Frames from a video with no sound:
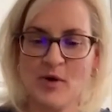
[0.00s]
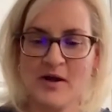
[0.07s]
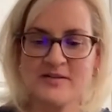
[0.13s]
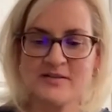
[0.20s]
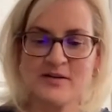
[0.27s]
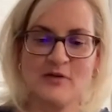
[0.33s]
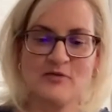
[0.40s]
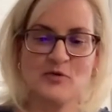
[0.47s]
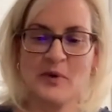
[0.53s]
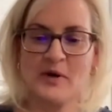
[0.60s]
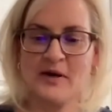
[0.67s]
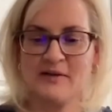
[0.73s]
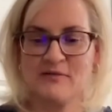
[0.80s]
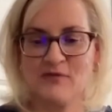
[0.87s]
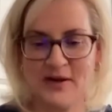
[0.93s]
ERP
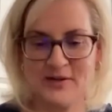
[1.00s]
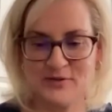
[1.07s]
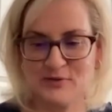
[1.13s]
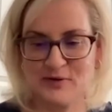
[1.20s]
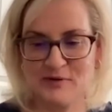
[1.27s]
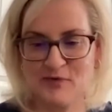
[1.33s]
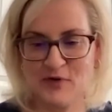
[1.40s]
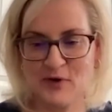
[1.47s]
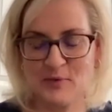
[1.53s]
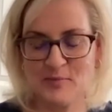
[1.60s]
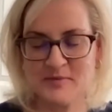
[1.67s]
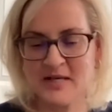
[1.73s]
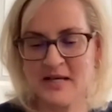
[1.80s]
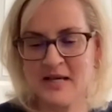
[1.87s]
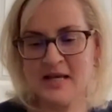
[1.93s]
Advisors Group
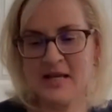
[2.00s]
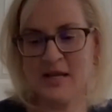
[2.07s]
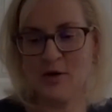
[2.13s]
is one of the